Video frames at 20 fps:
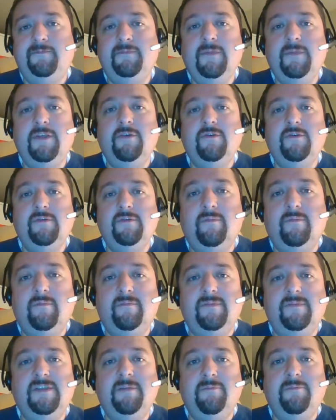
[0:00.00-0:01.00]
use
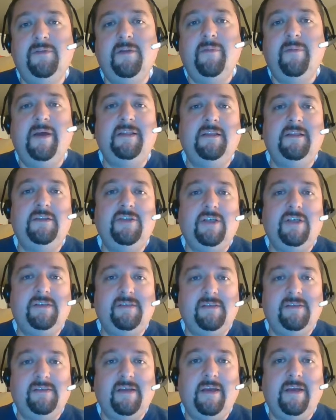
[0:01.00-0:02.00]
simpler method, just
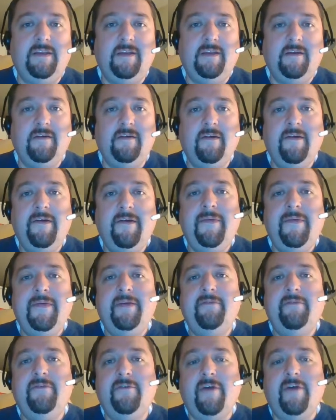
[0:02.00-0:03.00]
assigning
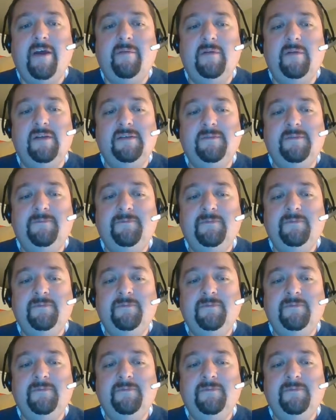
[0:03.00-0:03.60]
variables.